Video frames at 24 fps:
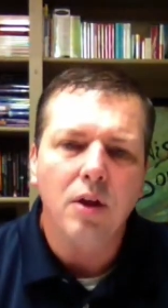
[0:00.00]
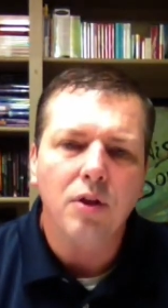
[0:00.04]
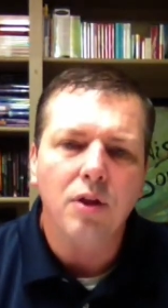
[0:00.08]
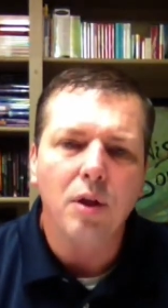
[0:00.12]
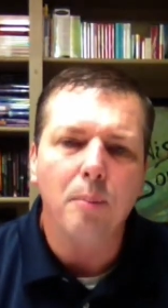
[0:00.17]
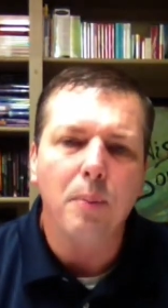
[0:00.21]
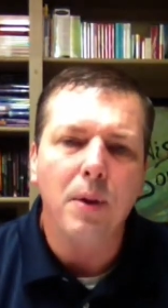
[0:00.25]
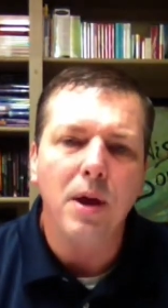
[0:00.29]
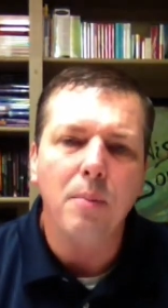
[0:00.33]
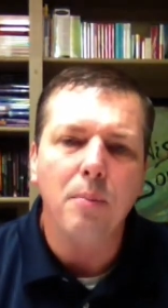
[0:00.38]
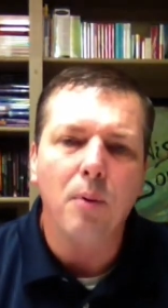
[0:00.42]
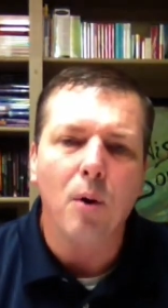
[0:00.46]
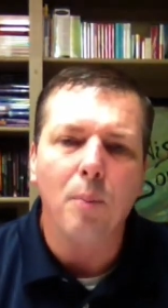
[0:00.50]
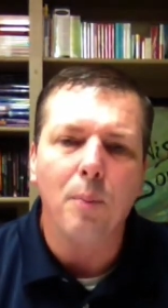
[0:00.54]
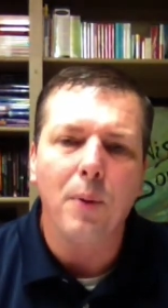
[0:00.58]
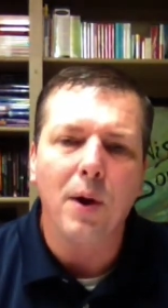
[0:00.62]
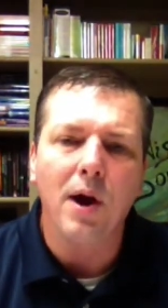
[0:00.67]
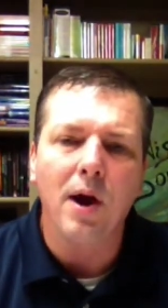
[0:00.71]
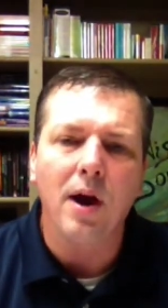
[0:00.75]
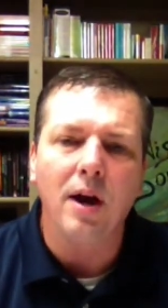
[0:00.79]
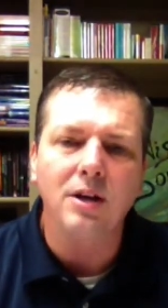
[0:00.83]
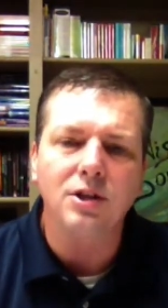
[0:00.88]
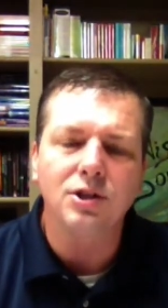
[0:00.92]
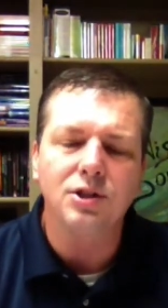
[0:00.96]
the people
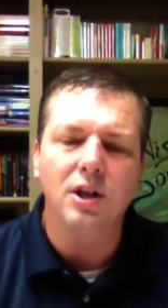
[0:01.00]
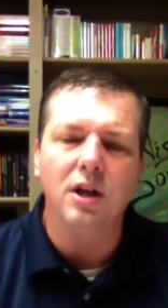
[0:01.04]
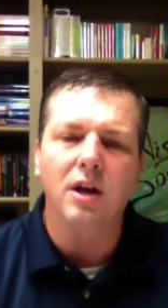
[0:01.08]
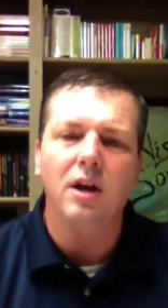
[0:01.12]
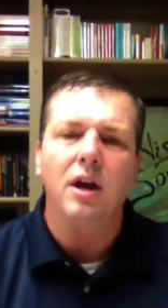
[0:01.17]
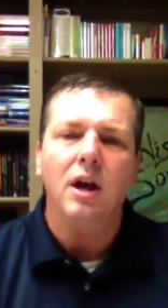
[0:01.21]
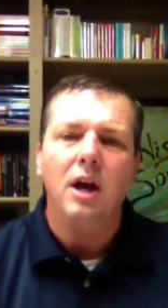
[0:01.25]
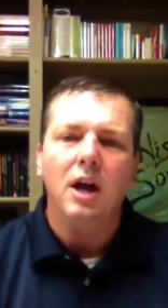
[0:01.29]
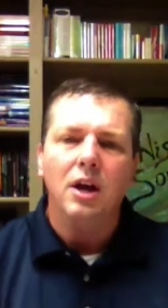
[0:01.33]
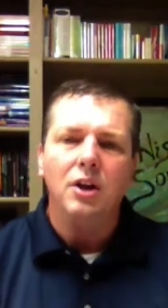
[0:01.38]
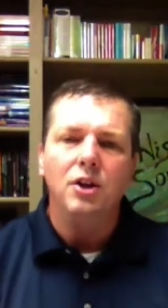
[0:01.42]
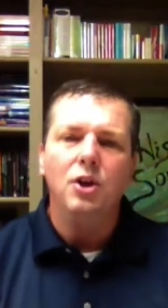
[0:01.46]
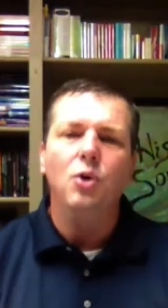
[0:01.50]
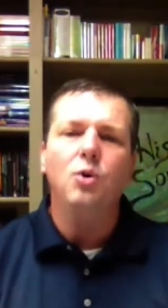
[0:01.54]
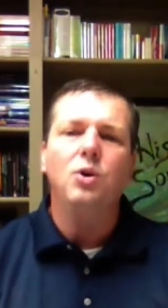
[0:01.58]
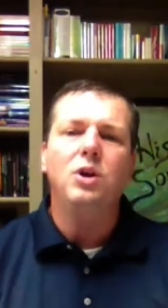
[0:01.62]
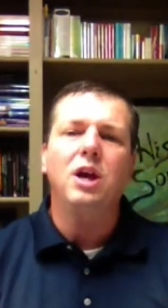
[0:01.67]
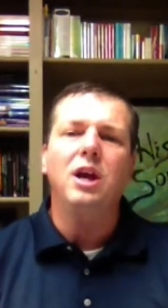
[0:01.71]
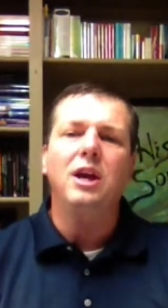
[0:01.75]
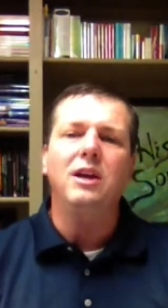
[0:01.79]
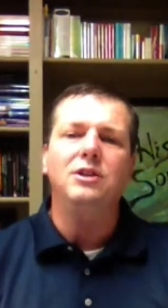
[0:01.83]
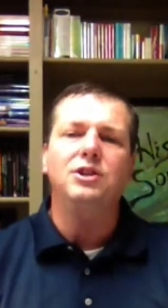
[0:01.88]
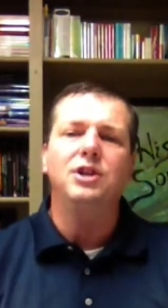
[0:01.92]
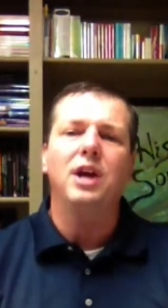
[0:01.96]
perish. The New
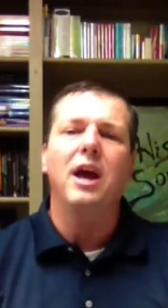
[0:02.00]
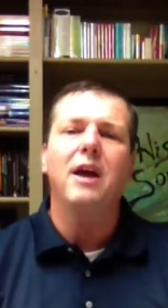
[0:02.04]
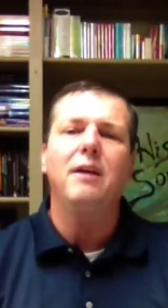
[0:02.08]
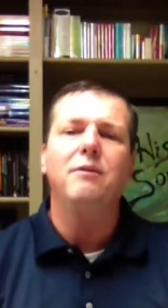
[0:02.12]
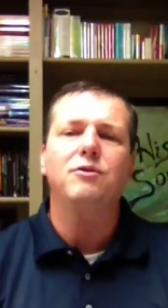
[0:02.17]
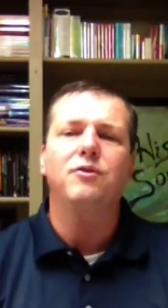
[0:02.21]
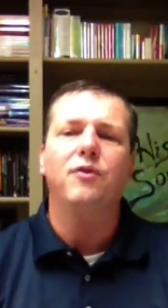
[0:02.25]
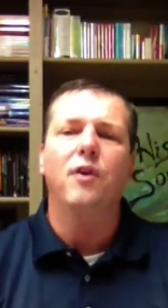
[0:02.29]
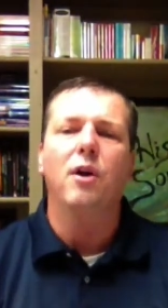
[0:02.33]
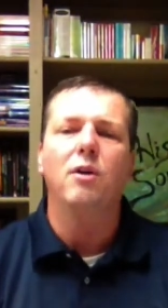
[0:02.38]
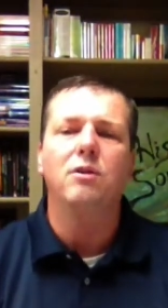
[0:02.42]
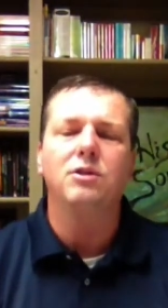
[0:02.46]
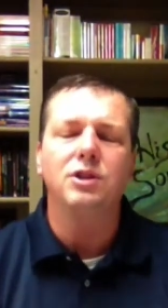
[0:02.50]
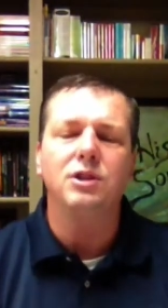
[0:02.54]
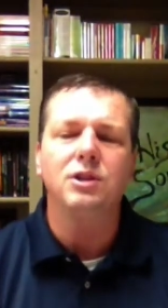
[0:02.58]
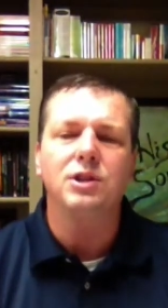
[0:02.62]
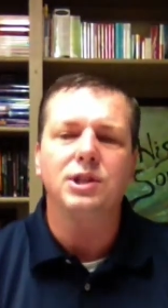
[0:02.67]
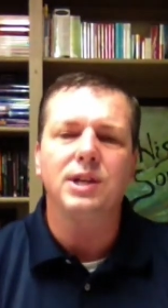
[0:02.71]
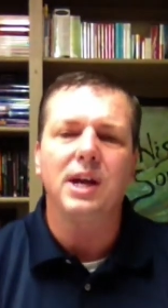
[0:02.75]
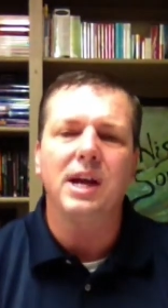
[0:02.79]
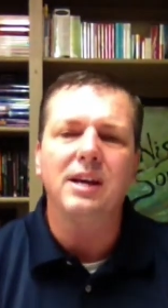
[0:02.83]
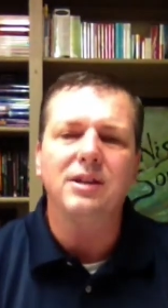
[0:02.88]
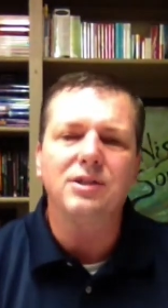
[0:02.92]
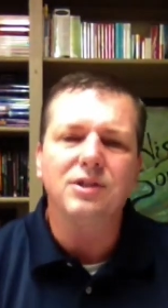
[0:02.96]
King James Version
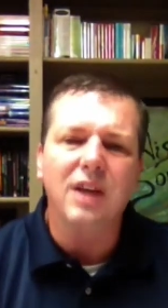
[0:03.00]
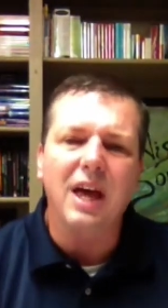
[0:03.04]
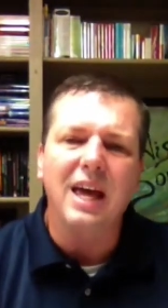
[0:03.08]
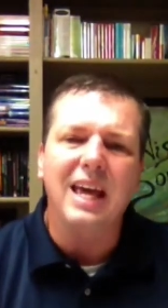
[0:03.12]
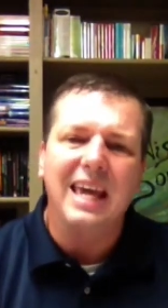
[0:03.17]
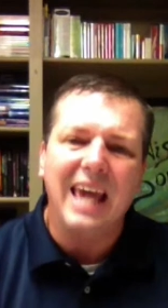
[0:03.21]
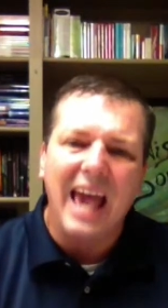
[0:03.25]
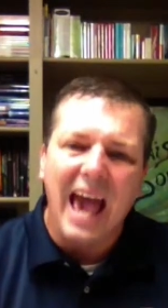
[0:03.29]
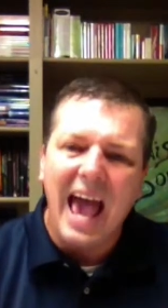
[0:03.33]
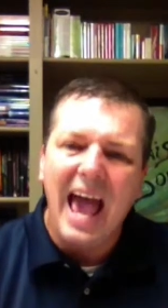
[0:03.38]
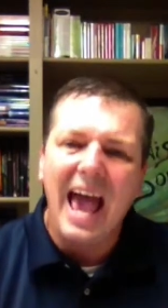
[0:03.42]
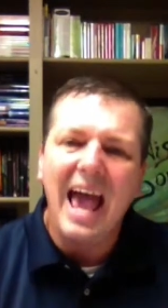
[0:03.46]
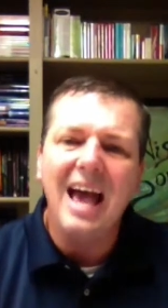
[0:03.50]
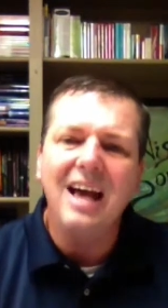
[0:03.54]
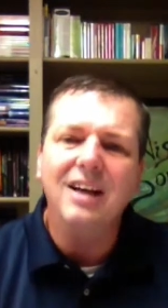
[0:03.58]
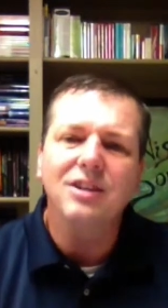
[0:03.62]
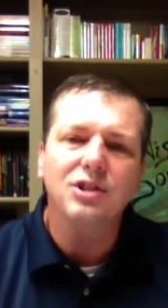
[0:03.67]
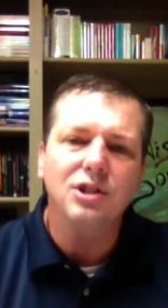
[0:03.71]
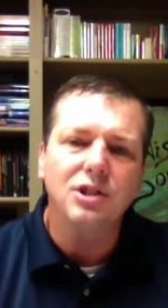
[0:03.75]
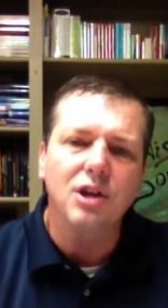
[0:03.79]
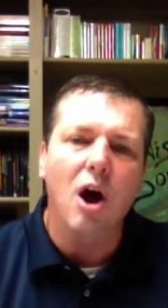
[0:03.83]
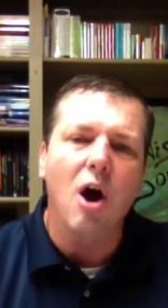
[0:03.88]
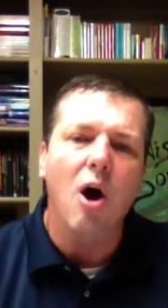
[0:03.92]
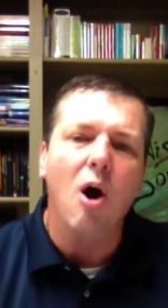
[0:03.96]
says they
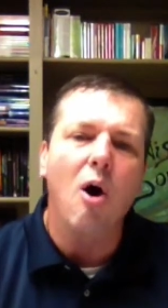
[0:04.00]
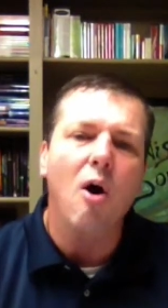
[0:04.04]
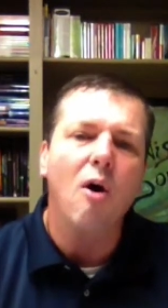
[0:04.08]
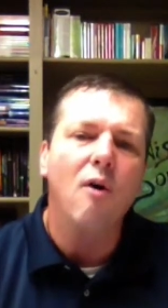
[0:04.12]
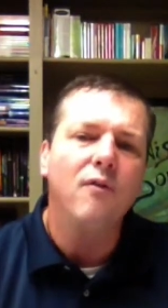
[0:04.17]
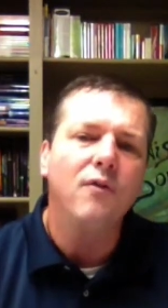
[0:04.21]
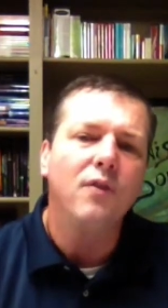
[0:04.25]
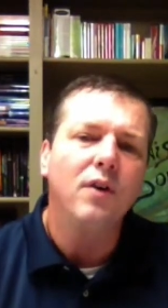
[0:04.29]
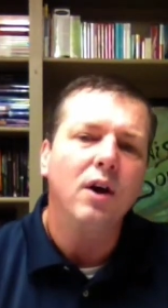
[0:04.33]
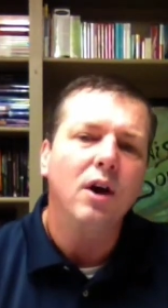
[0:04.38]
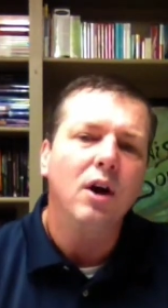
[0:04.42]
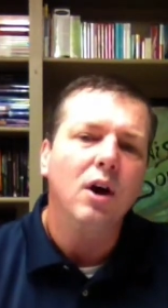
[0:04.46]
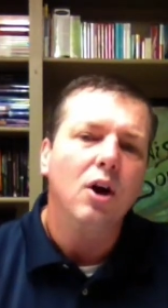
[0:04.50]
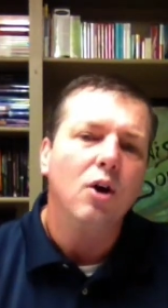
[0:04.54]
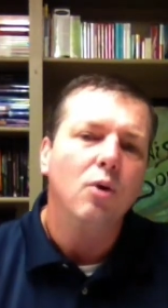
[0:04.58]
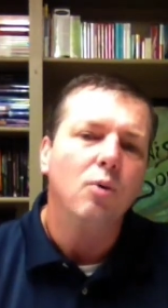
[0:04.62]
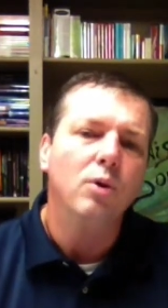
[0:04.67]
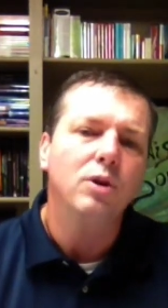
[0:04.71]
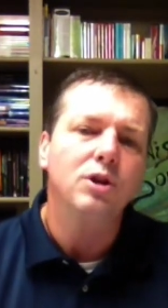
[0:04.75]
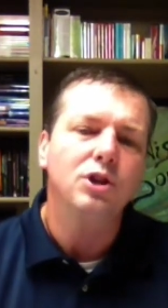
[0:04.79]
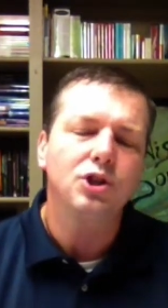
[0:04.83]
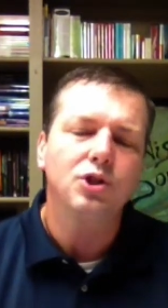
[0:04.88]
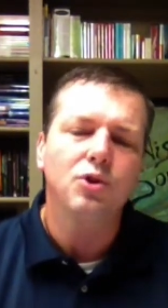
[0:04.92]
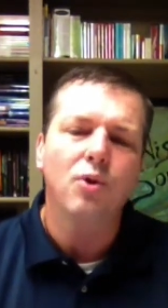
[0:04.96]
cast off
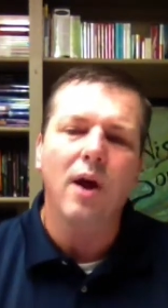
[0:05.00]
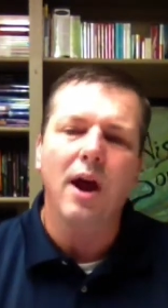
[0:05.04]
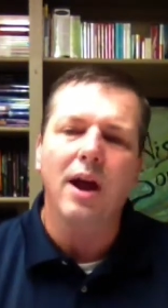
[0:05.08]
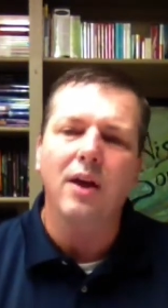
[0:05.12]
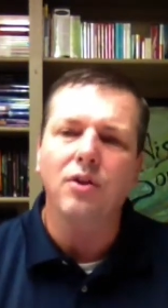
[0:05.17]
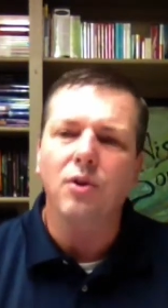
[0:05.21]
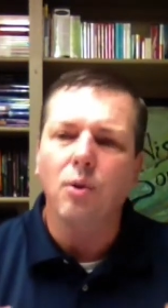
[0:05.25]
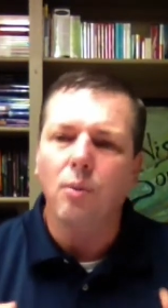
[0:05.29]
restraint.